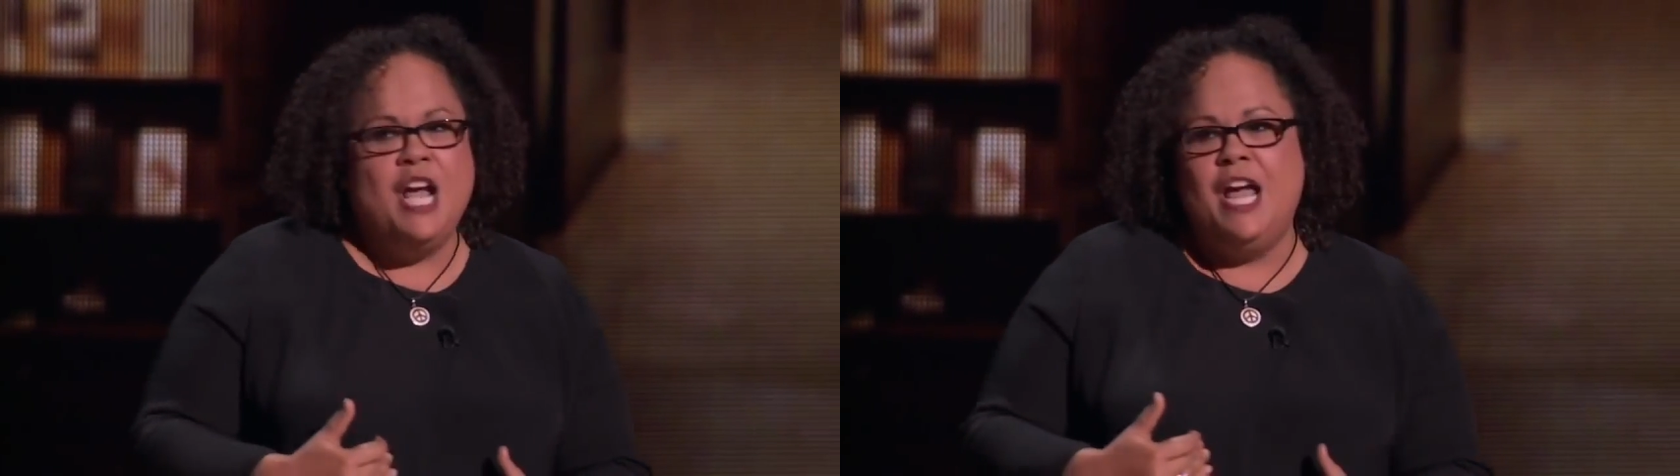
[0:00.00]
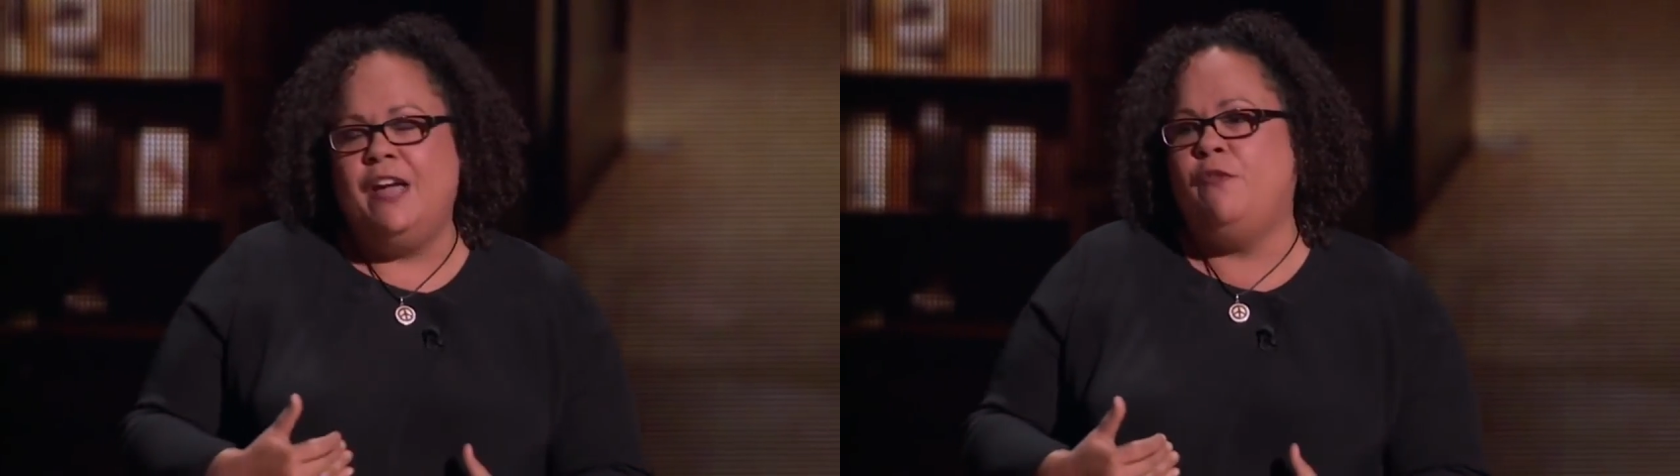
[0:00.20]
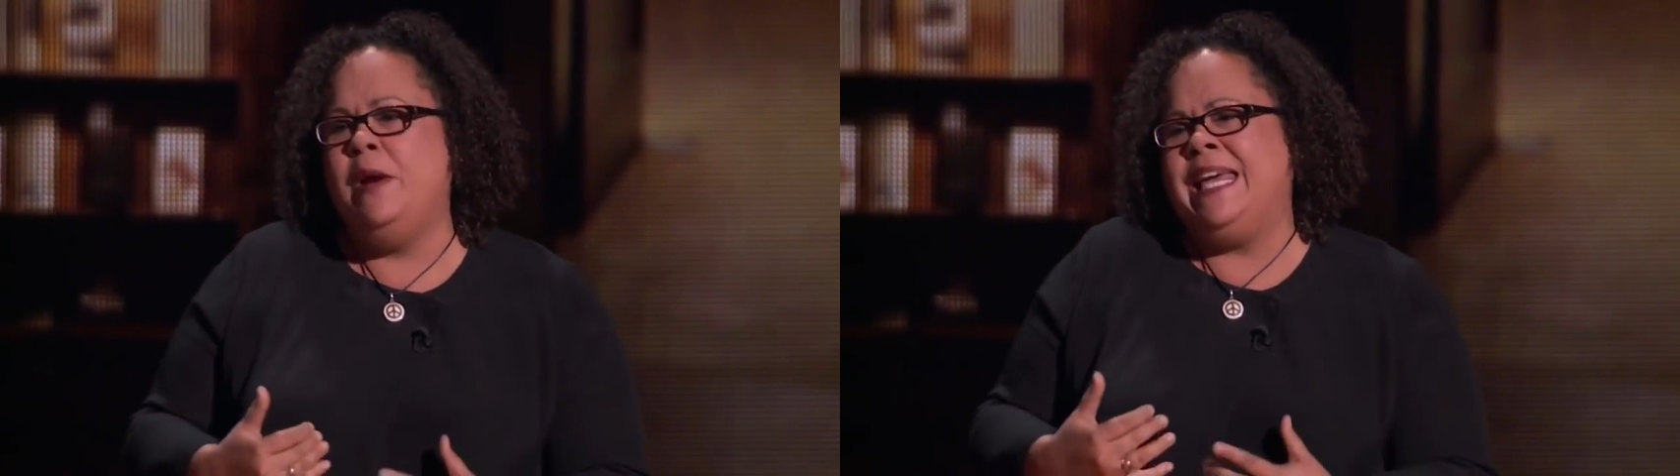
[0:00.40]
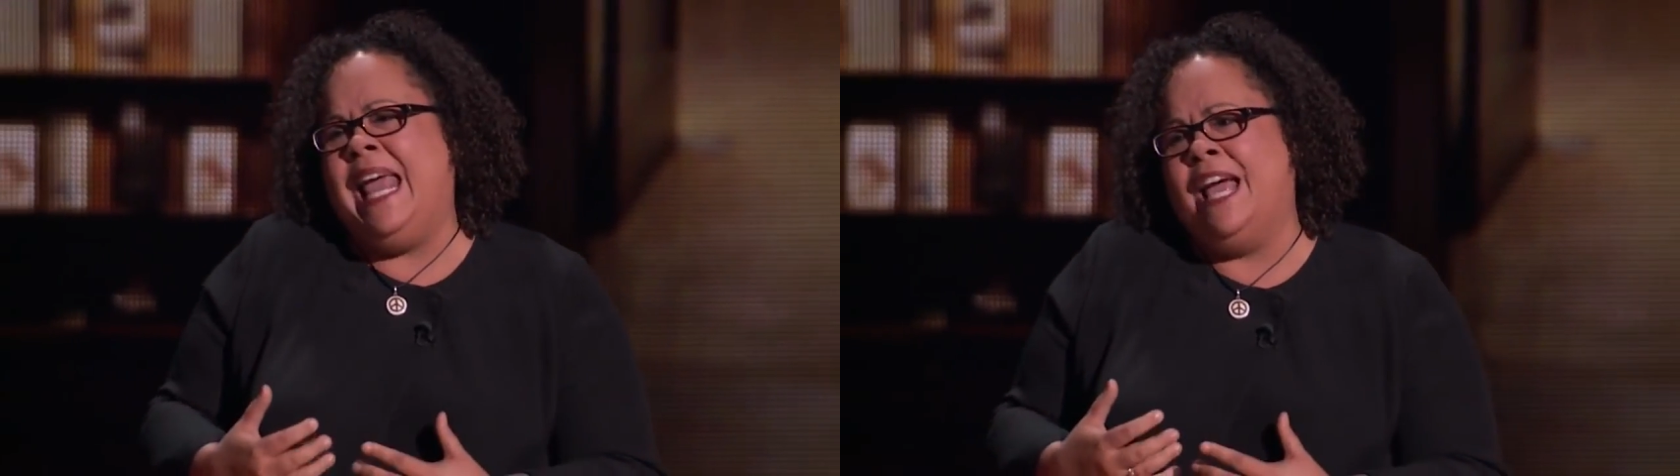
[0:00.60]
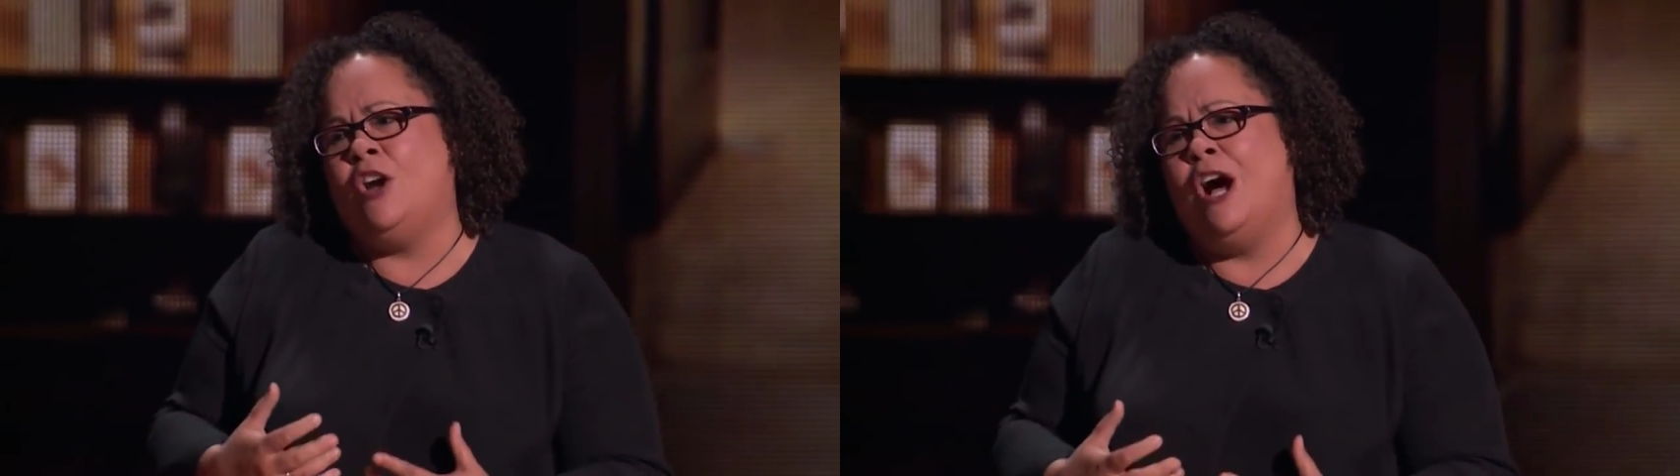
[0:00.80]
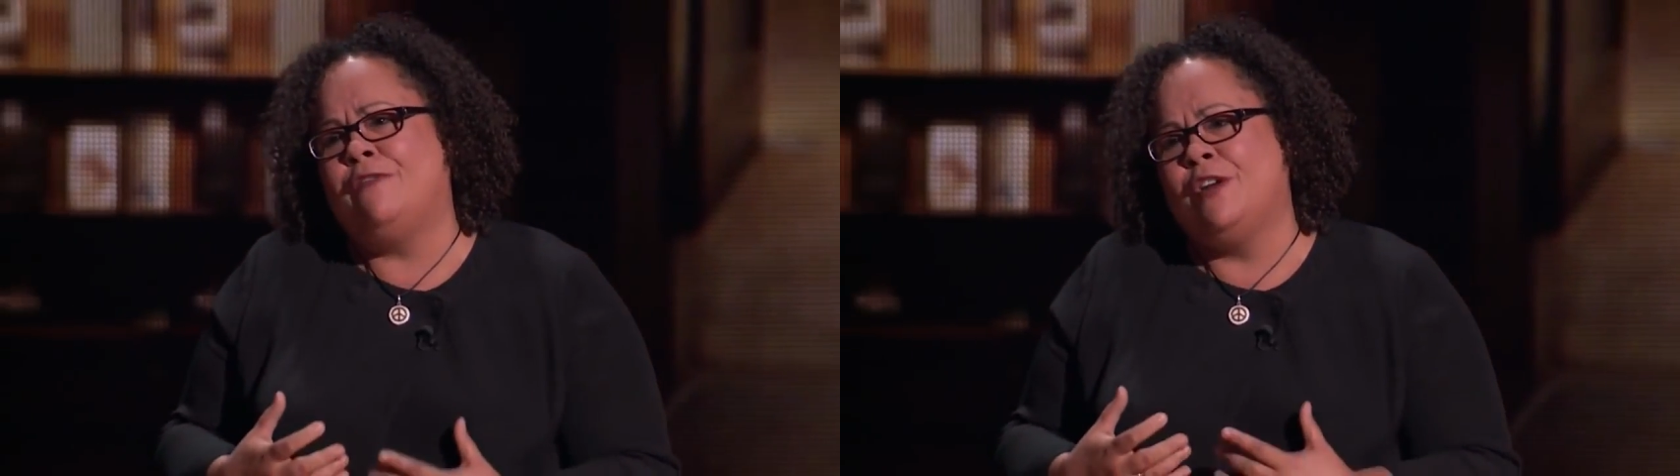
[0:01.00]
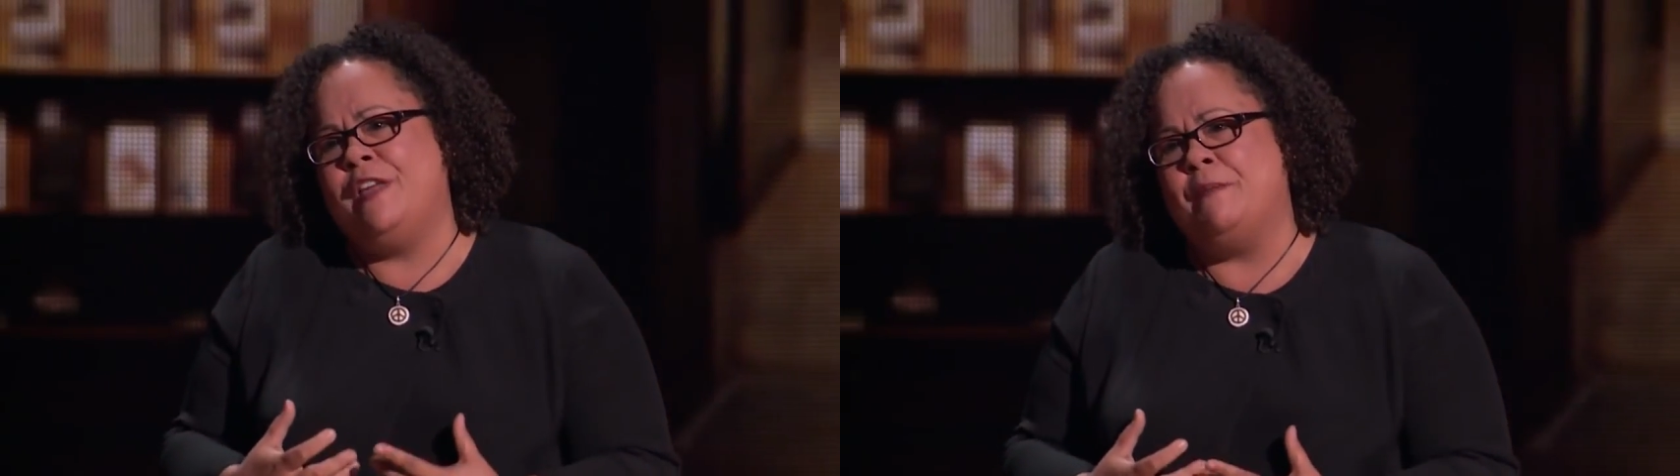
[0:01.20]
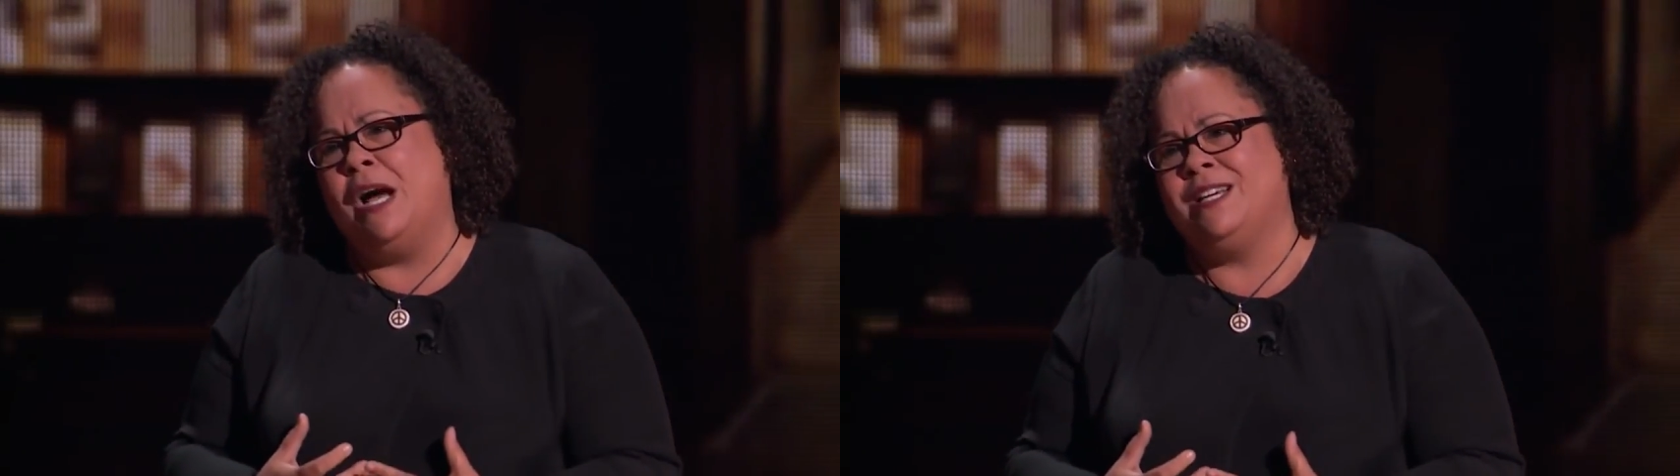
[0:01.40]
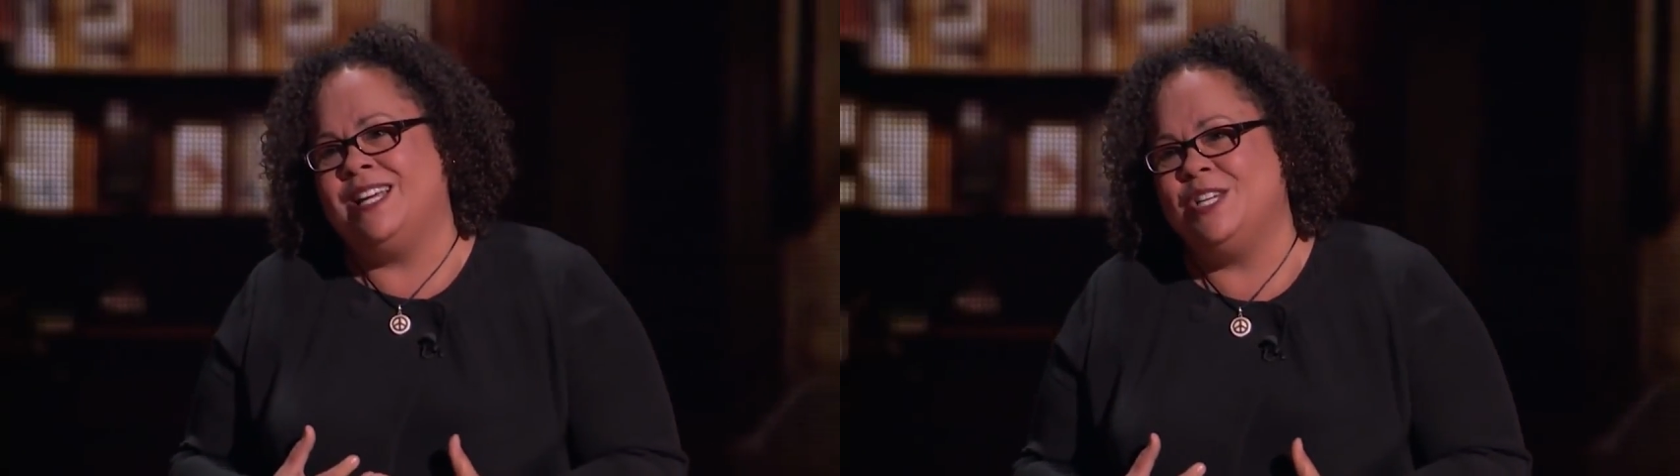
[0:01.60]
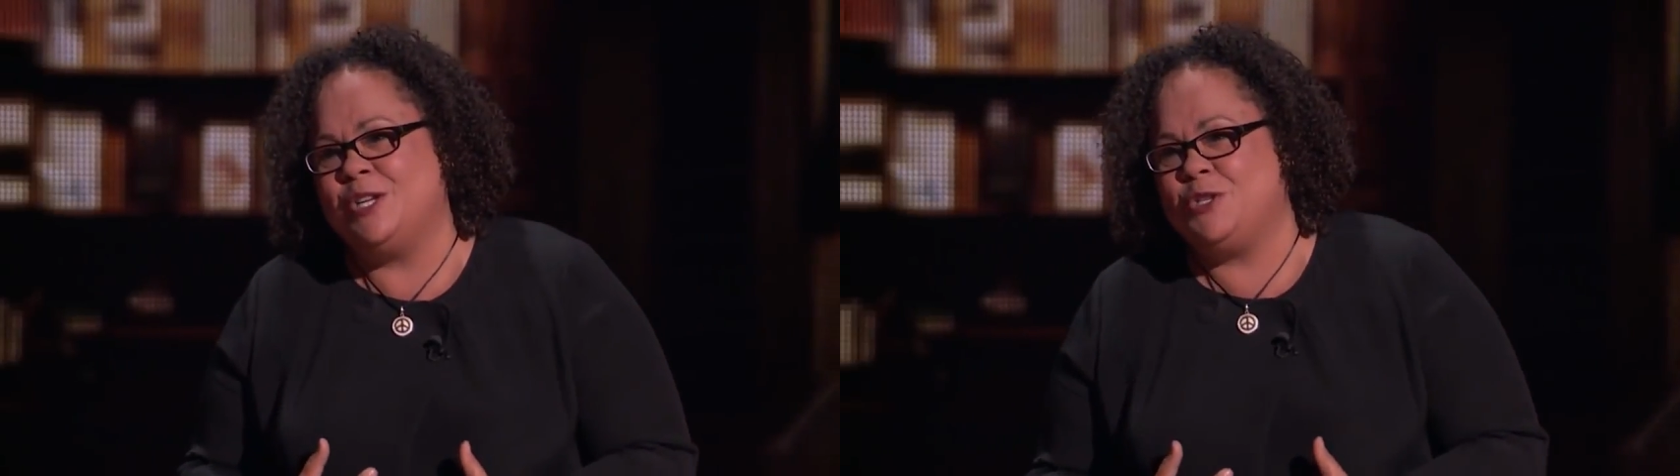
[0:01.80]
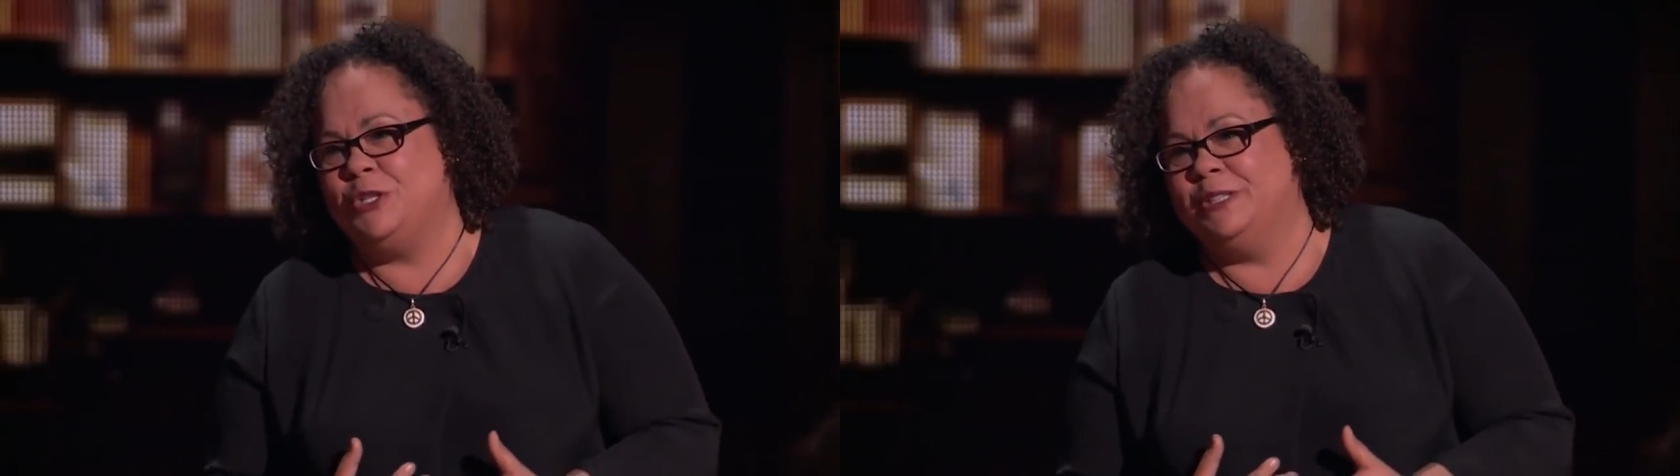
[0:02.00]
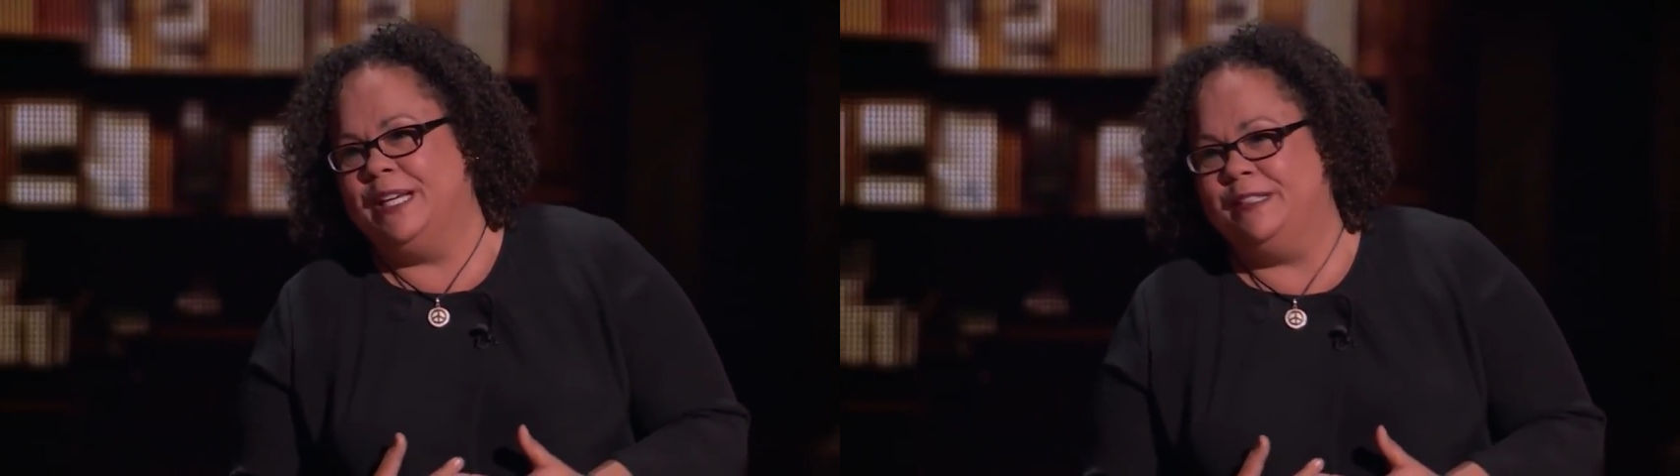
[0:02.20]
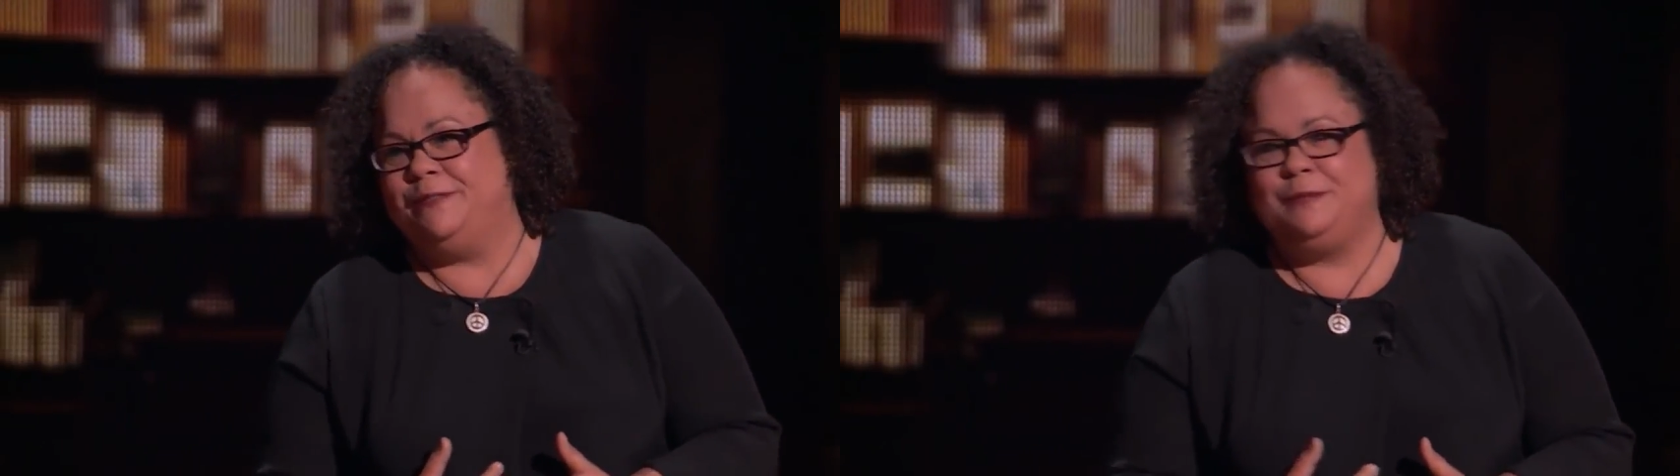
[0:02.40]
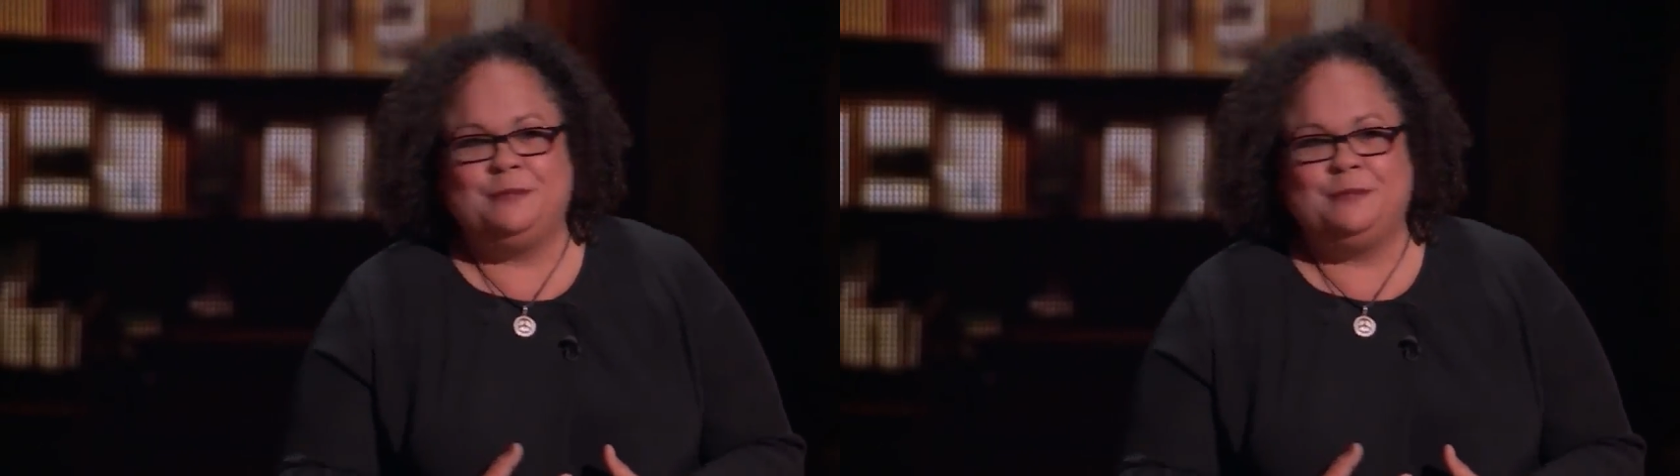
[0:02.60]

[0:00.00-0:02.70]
if we can't offer them unconditional love.